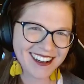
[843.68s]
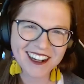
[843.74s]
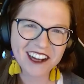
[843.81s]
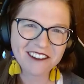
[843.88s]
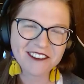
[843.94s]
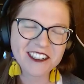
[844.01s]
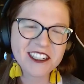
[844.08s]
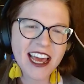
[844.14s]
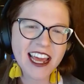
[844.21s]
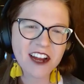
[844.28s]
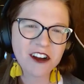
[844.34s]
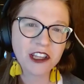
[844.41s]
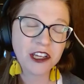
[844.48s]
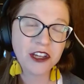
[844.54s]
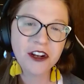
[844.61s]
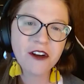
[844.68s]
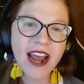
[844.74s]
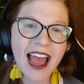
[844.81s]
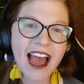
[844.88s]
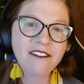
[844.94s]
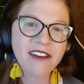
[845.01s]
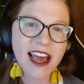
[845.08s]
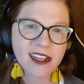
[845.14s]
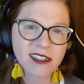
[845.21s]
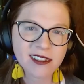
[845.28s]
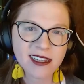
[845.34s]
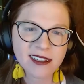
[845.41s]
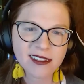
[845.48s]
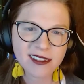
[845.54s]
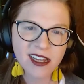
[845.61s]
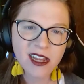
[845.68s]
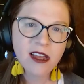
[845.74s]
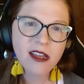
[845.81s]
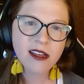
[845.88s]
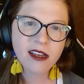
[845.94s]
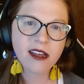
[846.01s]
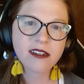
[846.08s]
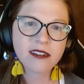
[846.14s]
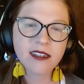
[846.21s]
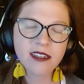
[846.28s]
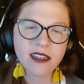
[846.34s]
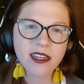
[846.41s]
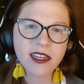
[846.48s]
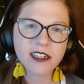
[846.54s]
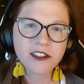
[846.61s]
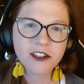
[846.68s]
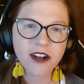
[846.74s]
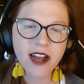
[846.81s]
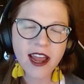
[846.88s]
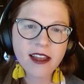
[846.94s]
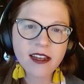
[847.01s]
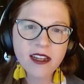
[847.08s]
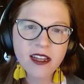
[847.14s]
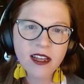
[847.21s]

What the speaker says: it off entirely. You don't have access to the internet.